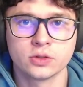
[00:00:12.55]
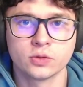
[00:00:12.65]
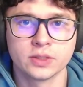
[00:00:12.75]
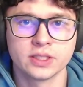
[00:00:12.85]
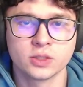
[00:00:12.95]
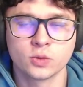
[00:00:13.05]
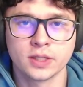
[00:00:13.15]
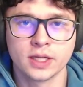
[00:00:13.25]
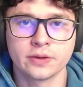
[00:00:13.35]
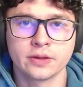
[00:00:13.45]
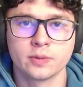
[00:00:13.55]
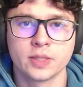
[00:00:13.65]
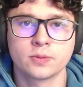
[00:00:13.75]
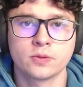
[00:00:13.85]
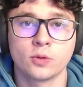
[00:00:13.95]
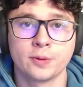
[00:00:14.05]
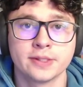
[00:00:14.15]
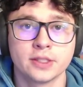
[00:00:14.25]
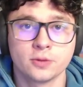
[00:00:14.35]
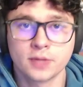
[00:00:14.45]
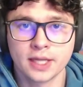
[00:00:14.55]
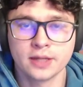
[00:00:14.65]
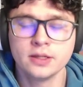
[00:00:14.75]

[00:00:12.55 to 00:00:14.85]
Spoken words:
really squeak out the best performance that you can.